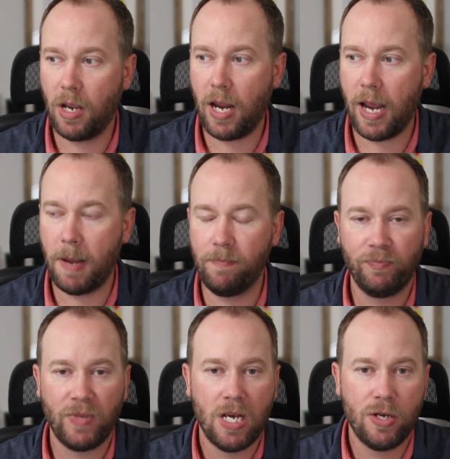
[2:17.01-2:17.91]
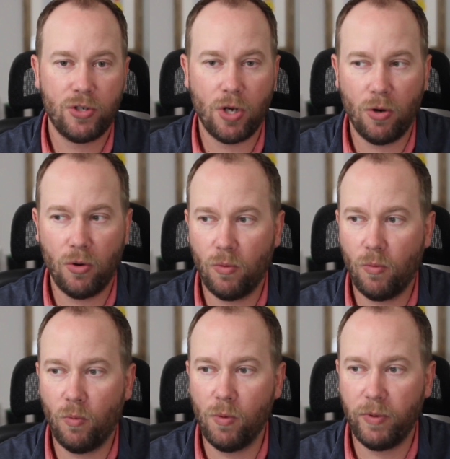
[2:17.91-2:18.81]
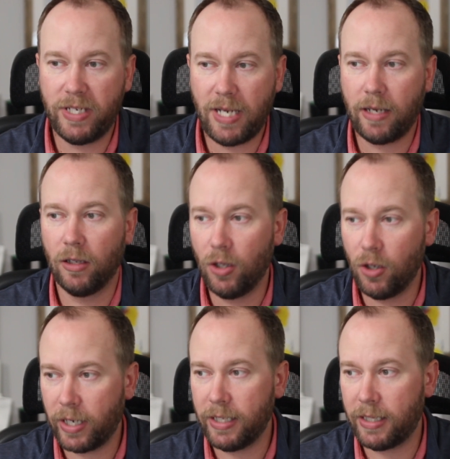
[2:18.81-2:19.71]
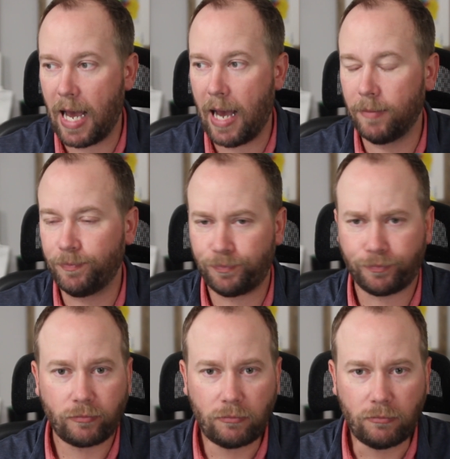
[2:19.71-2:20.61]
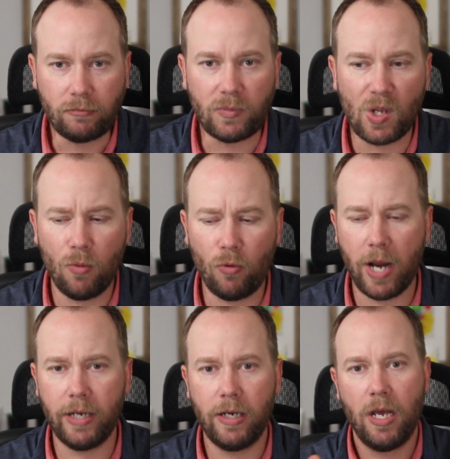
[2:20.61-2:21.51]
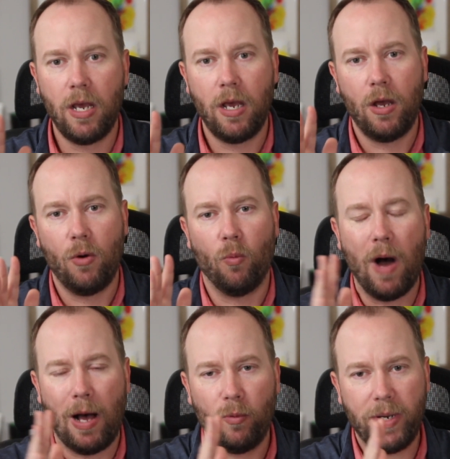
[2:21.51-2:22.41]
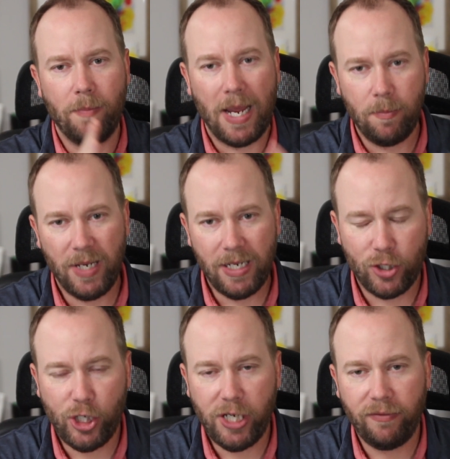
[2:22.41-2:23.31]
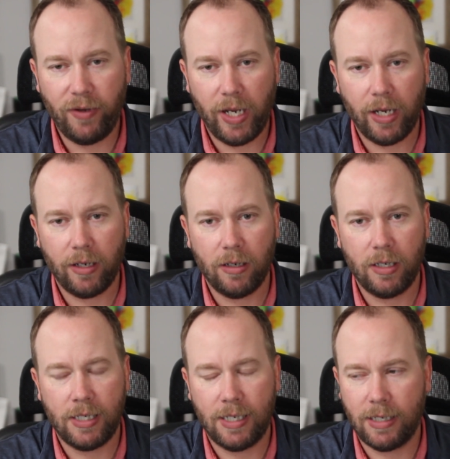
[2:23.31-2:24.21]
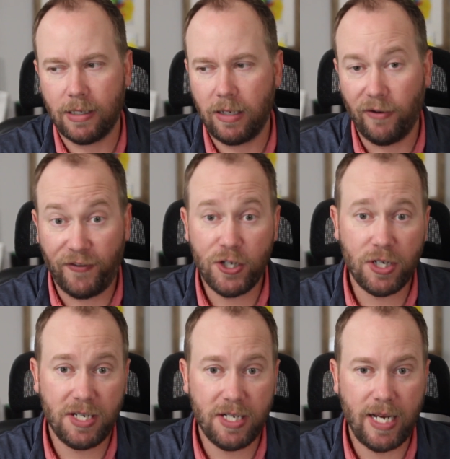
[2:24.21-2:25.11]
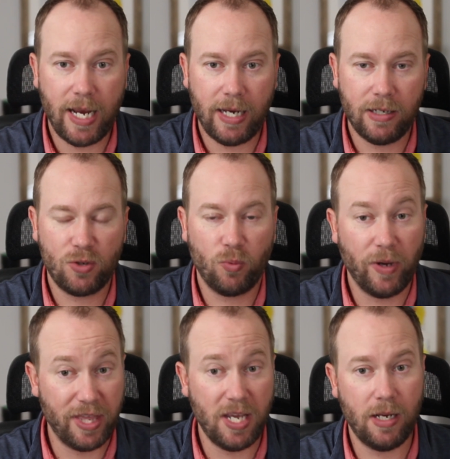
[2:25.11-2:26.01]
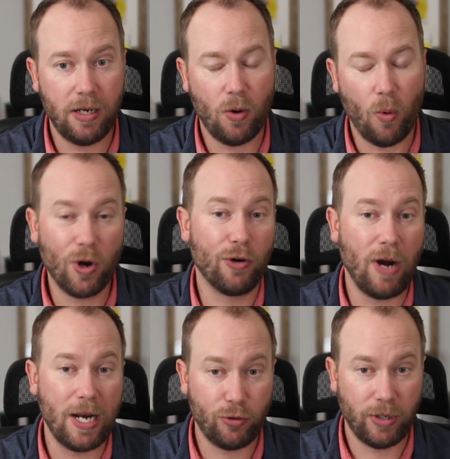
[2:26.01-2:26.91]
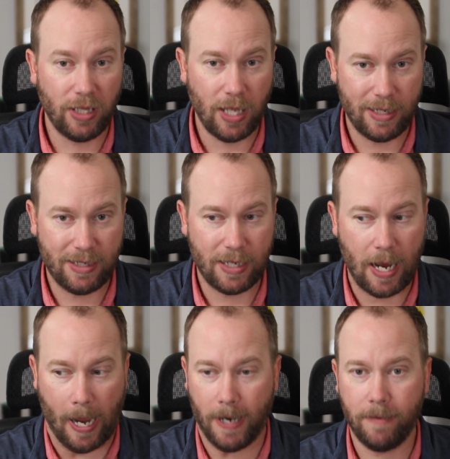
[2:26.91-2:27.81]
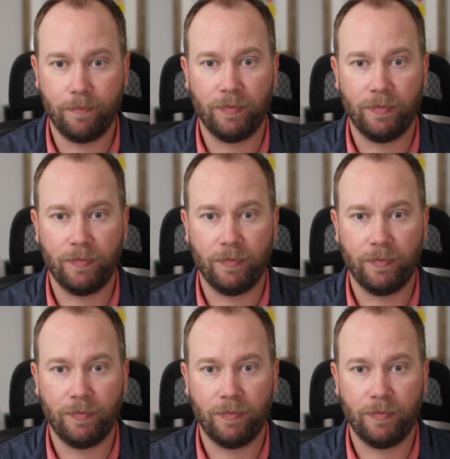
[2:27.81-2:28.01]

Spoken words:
And so when we take a look at that, right, while we may be achieving efficiency gains within order entry, let's say,